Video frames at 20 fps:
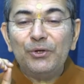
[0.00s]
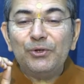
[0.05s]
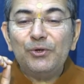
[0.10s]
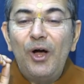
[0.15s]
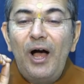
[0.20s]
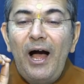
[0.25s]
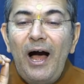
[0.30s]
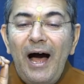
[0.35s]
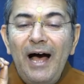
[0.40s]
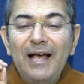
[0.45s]

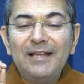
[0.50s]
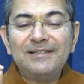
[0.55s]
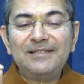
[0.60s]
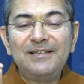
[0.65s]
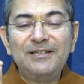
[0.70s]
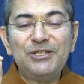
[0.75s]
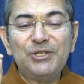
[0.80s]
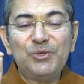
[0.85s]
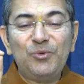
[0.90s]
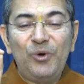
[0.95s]
So, ask
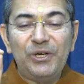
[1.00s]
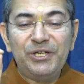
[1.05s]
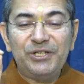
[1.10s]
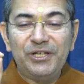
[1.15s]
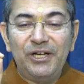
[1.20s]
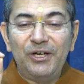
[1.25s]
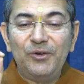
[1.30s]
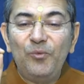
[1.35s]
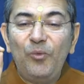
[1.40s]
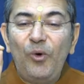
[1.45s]
this
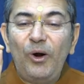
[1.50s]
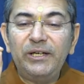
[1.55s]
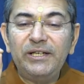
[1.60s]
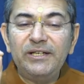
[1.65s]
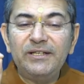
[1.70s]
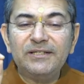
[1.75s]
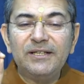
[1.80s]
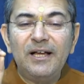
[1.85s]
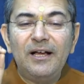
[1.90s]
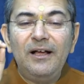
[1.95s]
question what
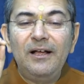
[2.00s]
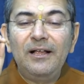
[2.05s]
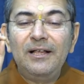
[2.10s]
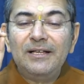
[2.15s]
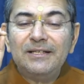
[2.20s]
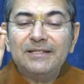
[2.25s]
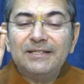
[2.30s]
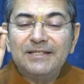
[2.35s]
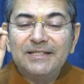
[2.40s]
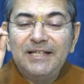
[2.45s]
is the
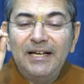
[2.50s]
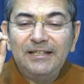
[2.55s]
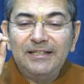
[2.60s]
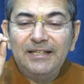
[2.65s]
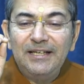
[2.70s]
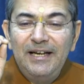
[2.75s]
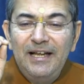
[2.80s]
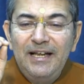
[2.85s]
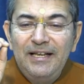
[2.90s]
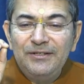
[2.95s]

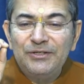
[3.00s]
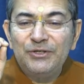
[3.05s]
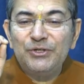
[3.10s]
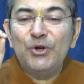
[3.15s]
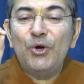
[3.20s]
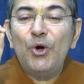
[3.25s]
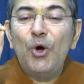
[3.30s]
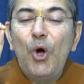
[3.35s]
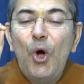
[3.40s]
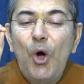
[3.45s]

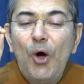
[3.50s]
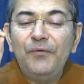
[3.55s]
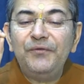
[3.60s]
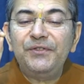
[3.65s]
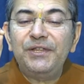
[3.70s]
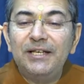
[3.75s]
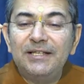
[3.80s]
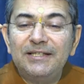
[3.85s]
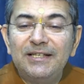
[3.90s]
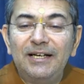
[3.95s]
subtlest
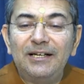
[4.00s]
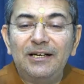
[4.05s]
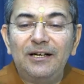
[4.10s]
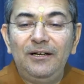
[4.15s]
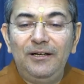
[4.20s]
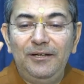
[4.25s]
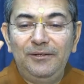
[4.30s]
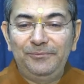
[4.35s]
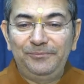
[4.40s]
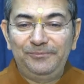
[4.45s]
of the
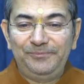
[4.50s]
subtle?